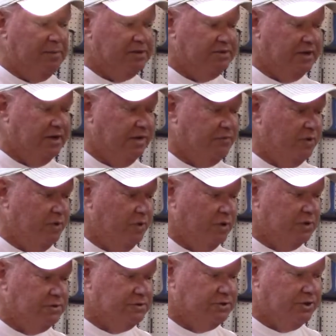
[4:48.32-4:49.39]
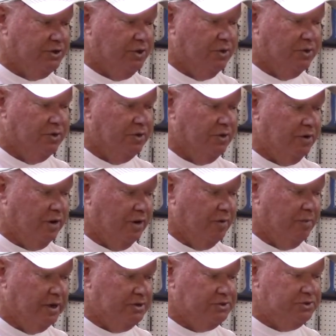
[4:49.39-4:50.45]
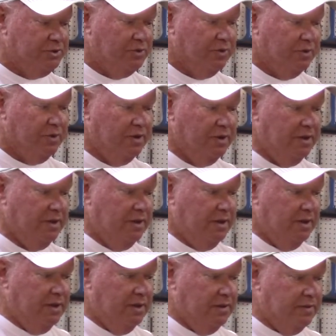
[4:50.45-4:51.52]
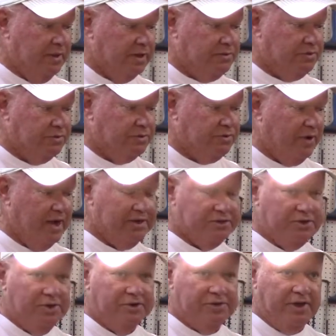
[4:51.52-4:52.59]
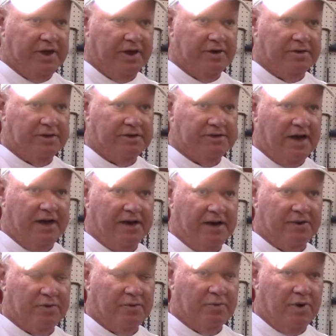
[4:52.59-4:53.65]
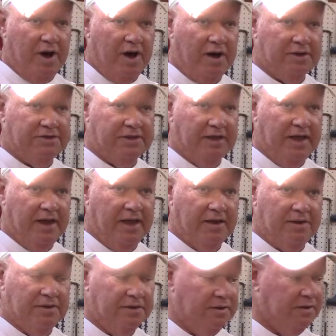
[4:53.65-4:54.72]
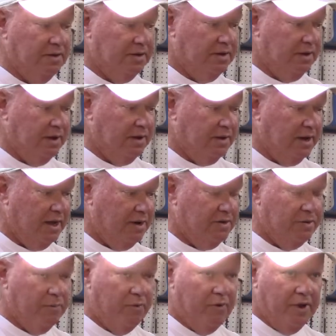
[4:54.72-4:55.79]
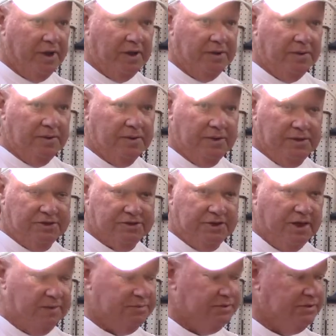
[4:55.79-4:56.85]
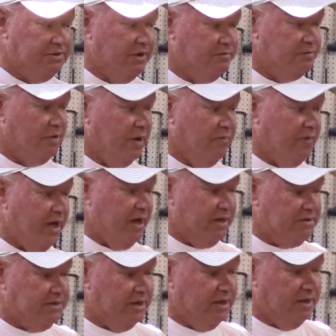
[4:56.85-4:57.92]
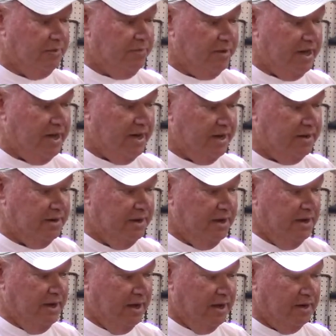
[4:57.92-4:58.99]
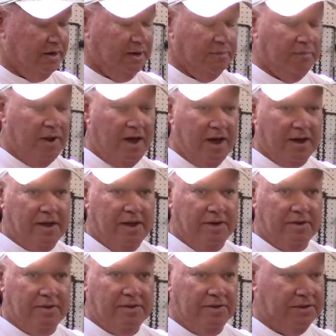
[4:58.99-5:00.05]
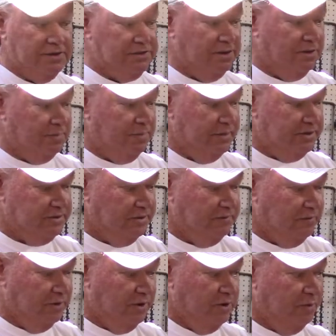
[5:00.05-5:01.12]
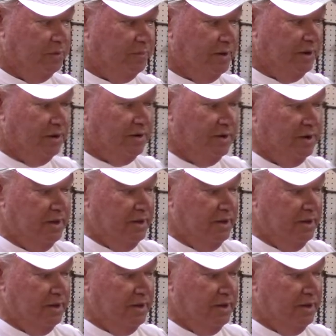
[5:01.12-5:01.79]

myself, you want to secure or make sure that your transducer here does not hit the rocks and get into a lot of debris, stumps and stuff. So I've actually applied a little block here, this little piece of aluminum here,